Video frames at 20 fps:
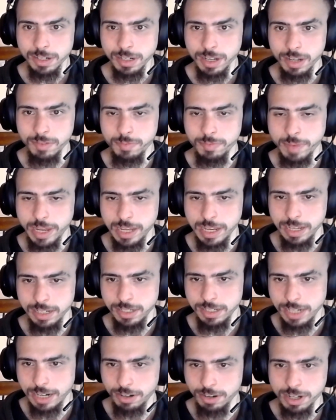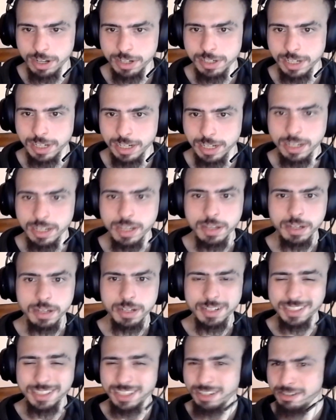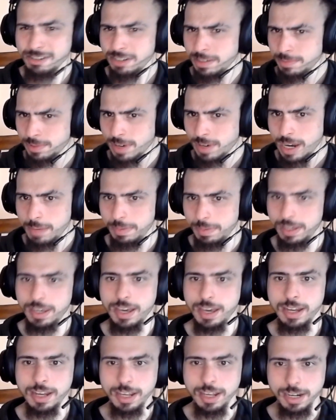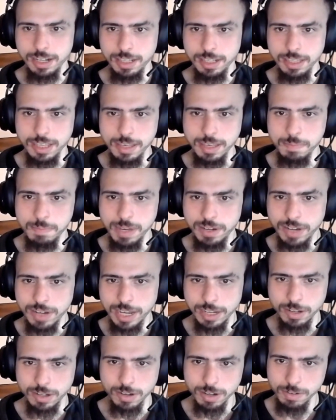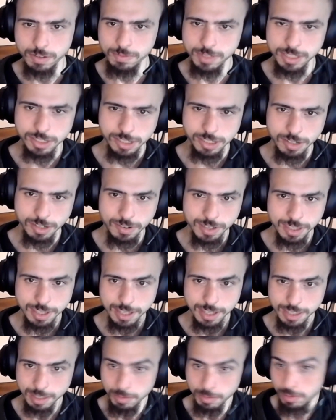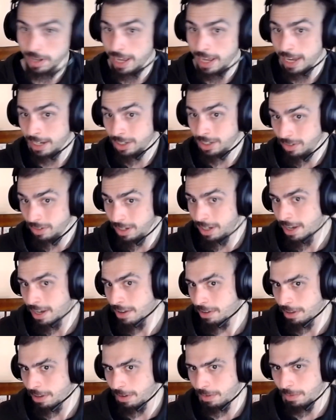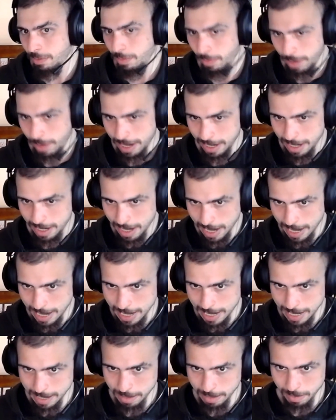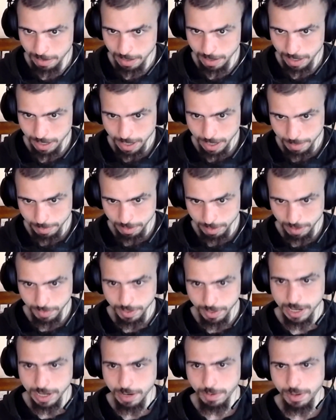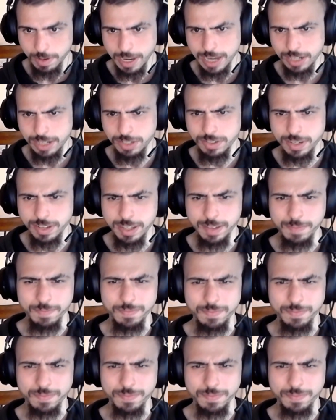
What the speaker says: of my channel content, consider subscribing and hitting the bell icon, which is the only thing that will actually tell you when I upload a video. Actually,